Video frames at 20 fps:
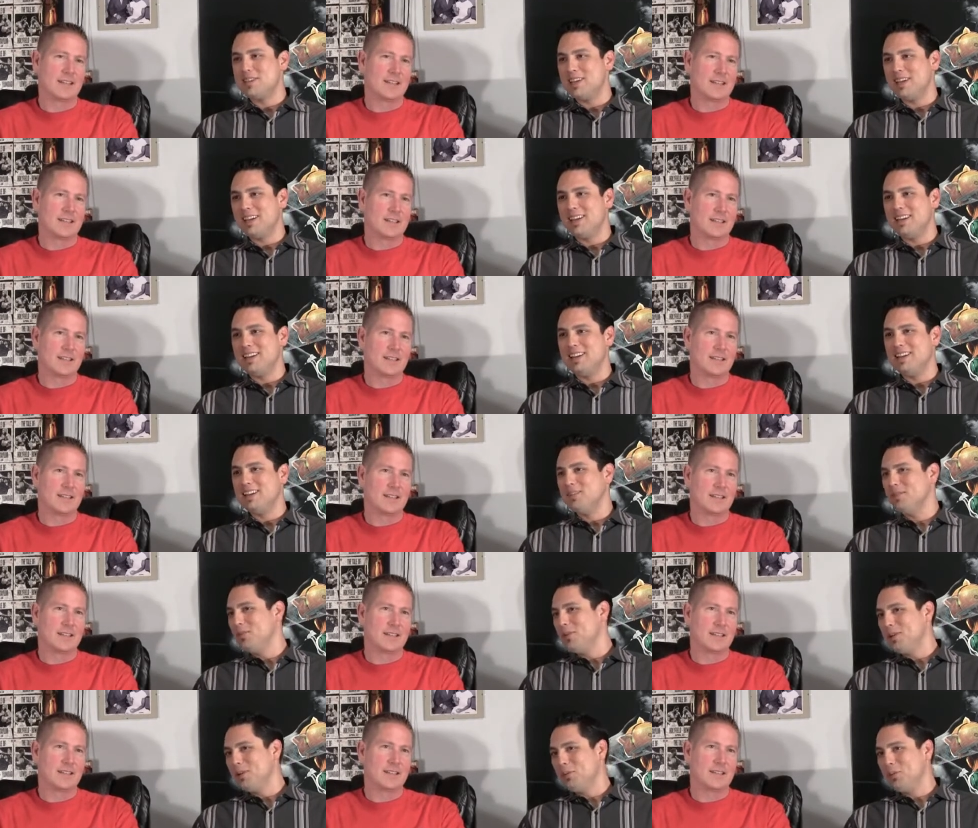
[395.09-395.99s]
Speaker 1: I'm saying.
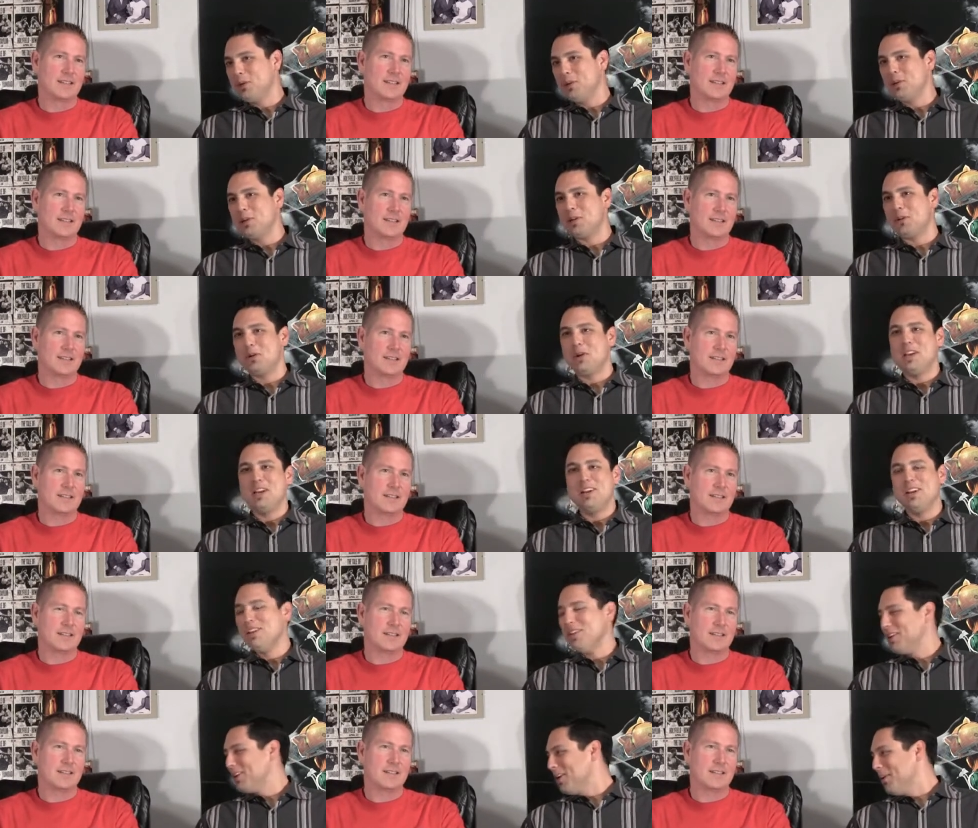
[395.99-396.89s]
We, we agreed
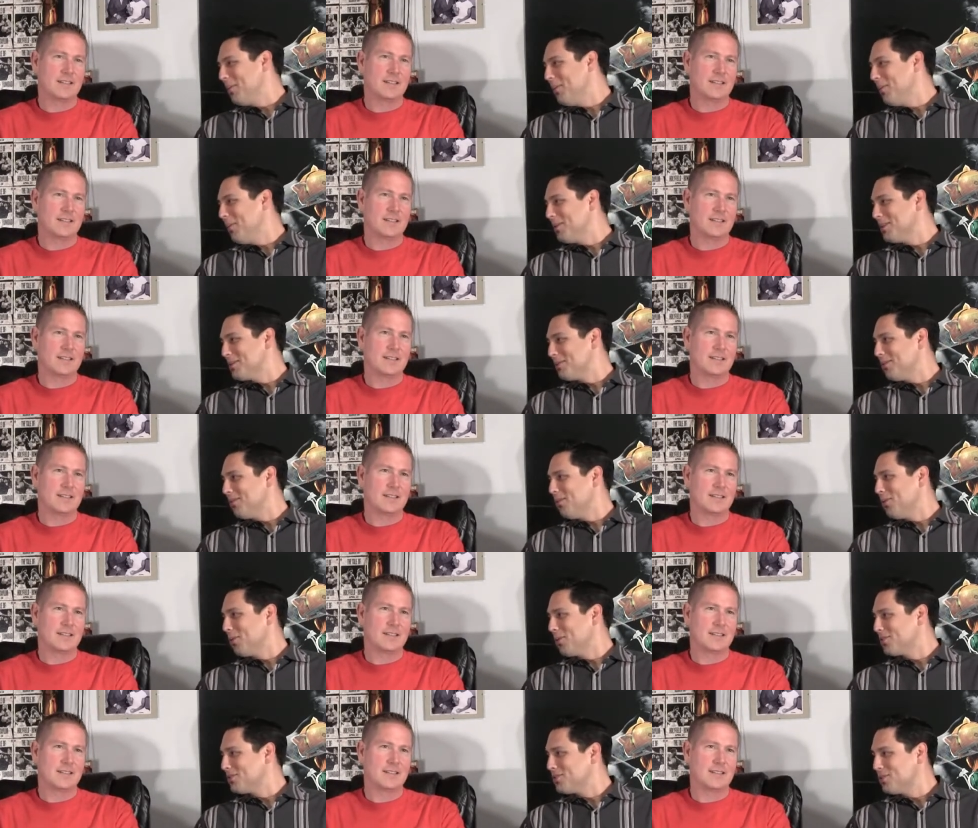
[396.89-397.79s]
on a couple ones
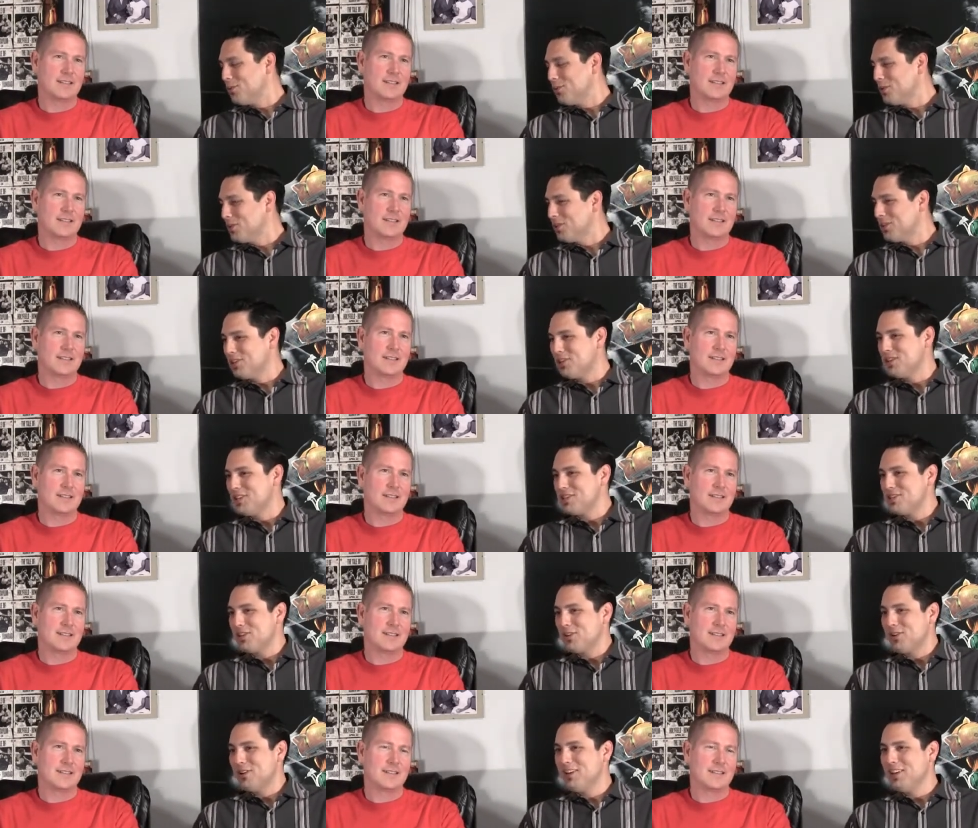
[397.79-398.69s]
before, so we
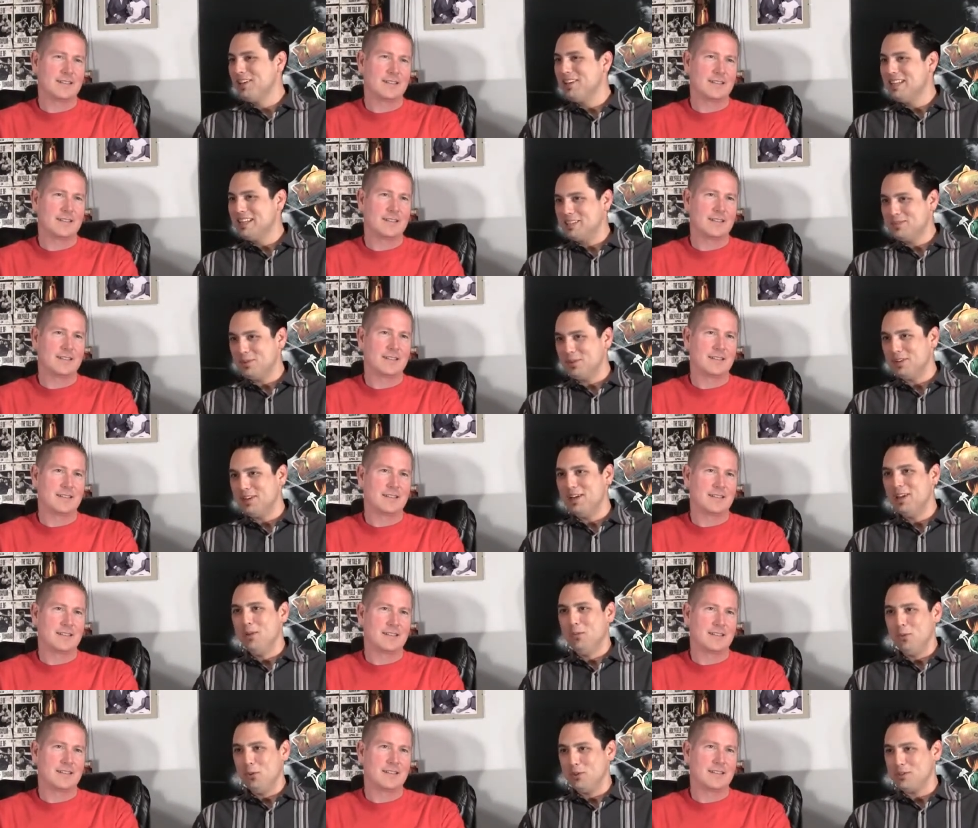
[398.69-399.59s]
disagree on this one.
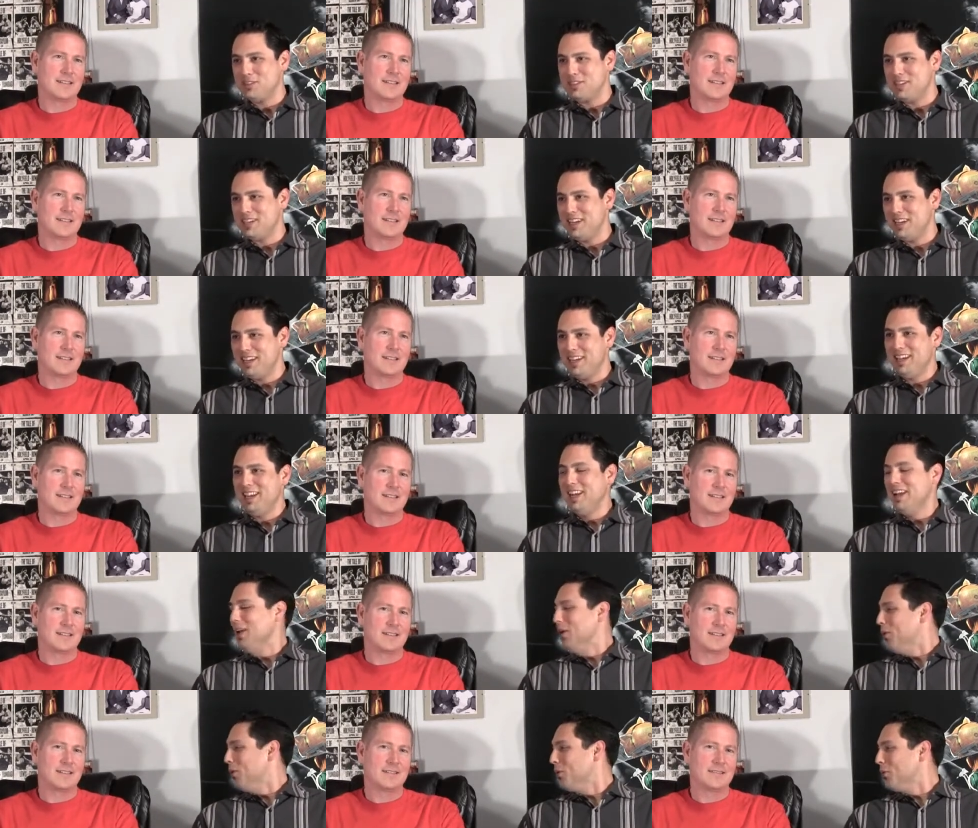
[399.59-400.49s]
We'll see.
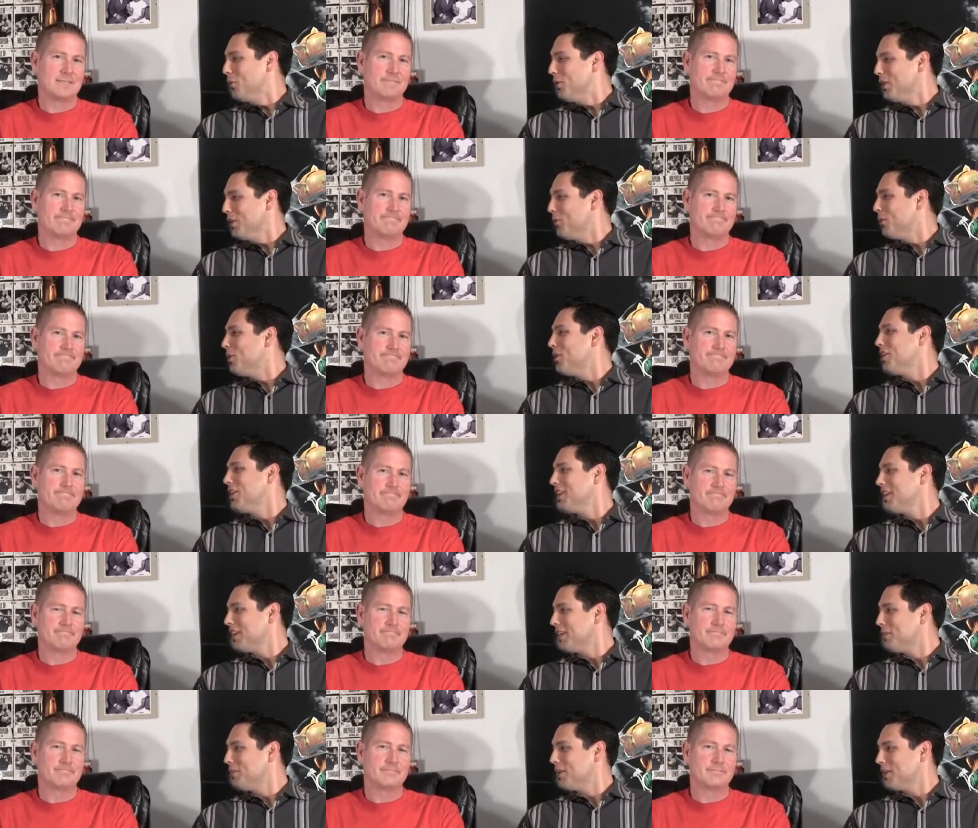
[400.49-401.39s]
What are we? What are you
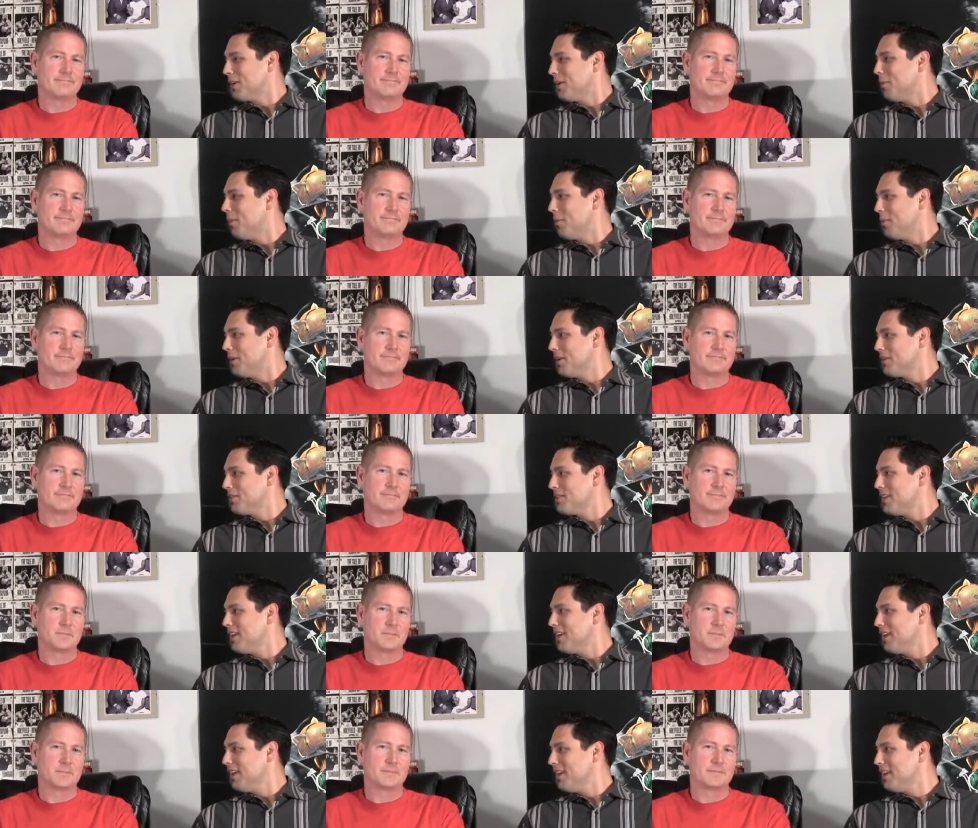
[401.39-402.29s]
gonna give me? A couple beers
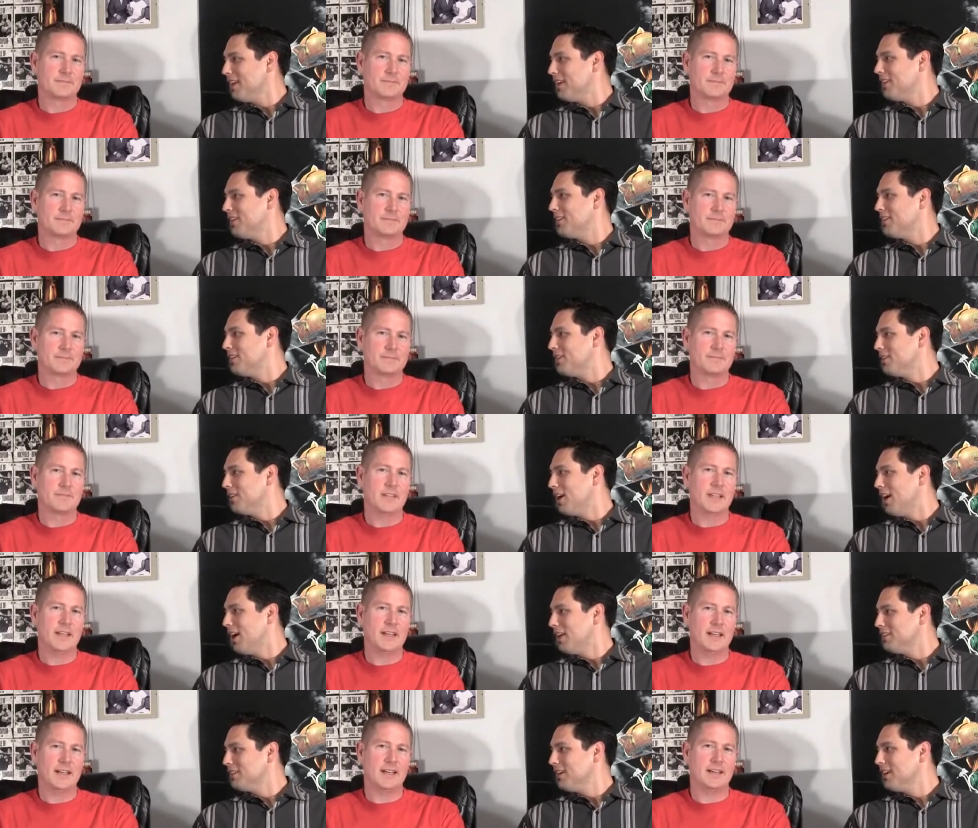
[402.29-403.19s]
that night? Or a
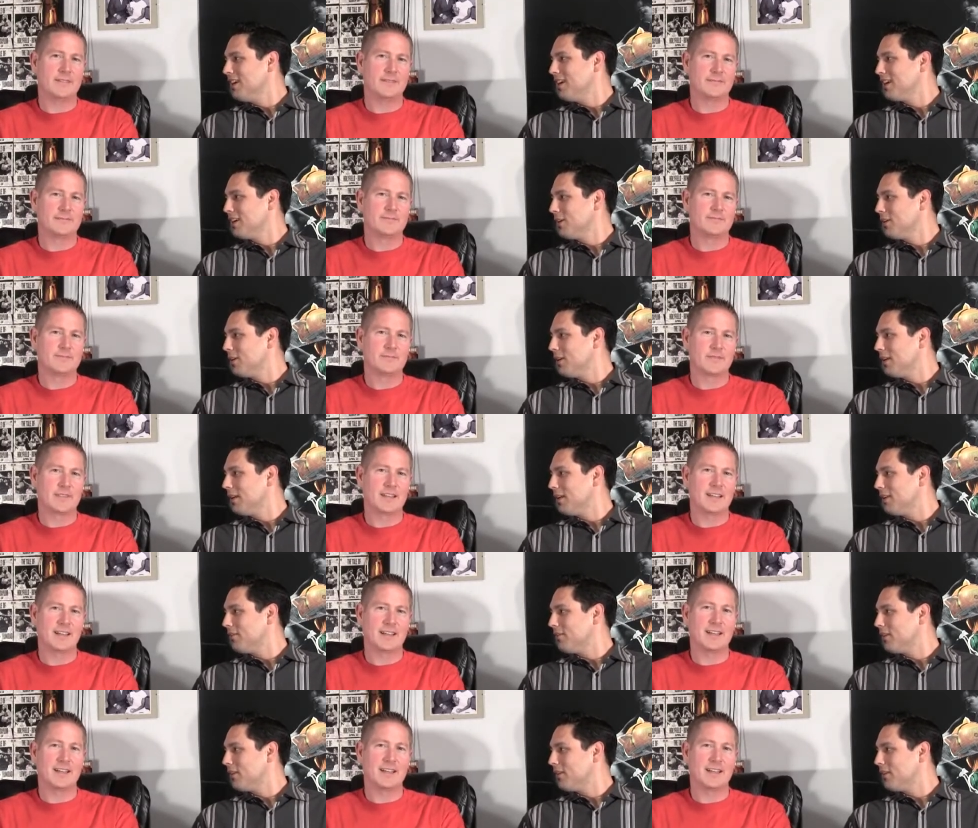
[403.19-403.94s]
hot yeah. dog? Or a